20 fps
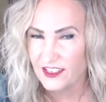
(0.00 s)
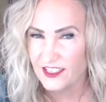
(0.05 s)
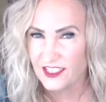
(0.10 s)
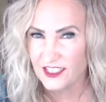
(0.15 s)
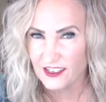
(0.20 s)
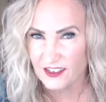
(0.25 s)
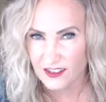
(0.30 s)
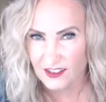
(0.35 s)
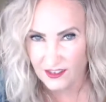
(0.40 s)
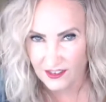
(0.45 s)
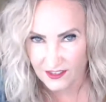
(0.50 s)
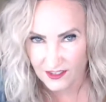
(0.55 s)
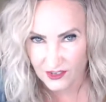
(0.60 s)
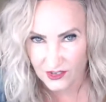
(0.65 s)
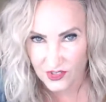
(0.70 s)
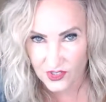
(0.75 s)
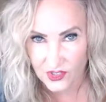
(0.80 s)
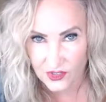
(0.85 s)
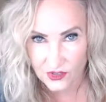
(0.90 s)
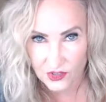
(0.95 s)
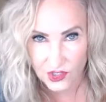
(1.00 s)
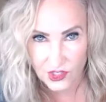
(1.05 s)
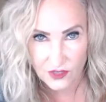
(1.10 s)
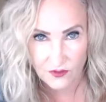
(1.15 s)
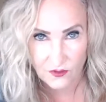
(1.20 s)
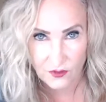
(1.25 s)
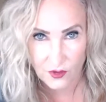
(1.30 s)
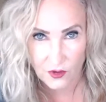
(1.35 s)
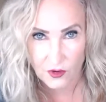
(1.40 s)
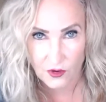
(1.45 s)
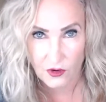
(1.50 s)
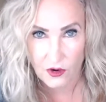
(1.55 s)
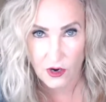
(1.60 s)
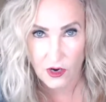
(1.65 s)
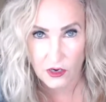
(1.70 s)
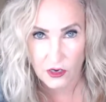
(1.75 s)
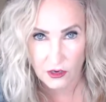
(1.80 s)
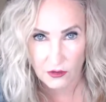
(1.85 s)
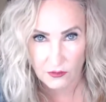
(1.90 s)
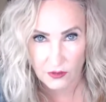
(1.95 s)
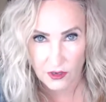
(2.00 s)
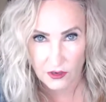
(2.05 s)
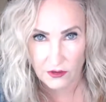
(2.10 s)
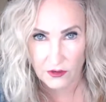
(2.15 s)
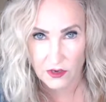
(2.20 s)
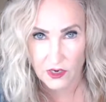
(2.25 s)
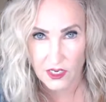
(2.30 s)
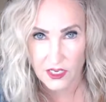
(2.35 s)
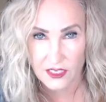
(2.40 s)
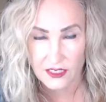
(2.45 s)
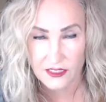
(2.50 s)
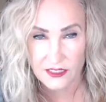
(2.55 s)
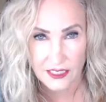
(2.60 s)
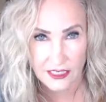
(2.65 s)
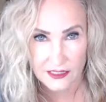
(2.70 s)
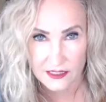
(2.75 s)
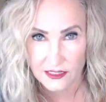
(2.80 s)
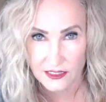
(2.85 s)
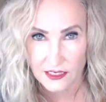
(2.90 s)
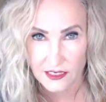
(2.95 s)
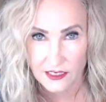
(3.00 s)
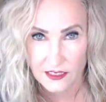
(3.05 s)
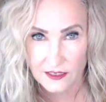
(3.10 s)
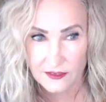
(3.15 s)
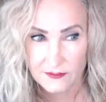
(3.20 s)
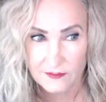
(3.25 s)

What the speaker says: Do you think they're searching for a career Contessa?